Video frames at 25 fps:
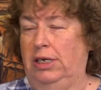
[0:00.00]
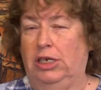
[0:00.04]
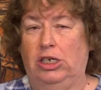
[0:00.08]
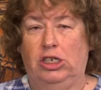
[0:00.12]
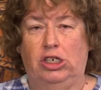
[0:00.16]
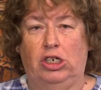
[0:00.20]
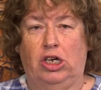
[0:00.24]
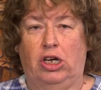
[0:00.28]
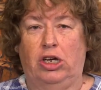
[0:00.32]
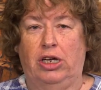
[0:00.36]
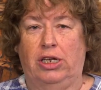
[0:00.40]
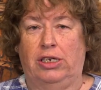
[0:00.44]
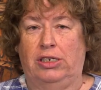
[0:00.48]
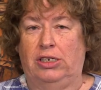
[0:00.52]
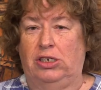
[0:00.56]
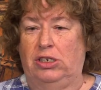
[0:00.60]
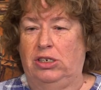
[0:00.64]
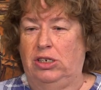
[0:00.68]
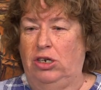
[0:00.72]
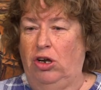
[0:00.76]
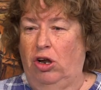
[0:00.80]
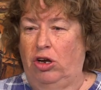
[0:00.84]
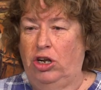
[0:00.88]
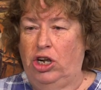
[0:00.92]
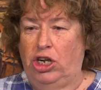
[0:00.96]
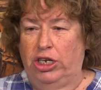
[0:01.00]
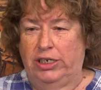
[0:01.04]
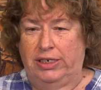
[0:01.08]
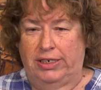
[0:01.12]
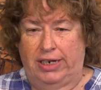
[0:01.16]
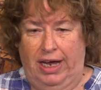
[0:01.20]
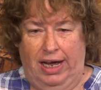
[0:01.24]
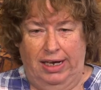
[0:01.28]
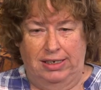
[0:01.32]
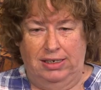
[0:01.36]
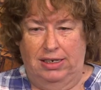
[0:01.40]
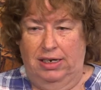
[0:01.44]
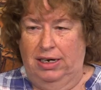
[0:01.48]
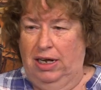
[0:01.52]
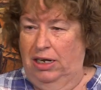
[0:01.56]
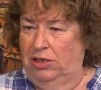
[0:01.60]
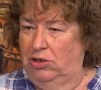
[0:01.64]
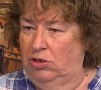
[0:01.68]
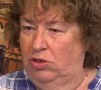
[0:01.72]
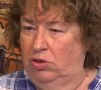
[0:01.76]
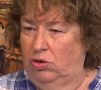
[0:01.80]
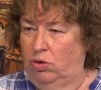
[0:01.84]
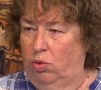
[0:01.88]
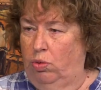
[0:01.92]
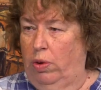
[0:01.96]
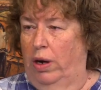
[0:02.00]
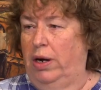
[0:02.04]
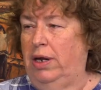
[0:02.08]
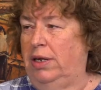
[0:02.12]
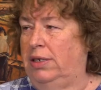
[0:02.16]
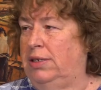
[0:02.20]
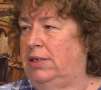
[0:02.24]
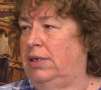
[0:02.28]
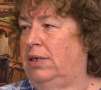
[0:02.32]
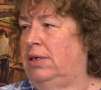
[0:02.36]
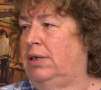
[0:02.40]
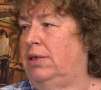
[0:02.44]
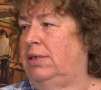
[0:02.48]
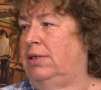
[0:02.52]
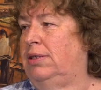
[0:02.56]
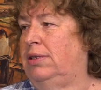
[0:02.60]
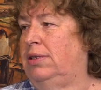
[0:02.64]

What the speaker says: it. So it's not just isolated to one incident.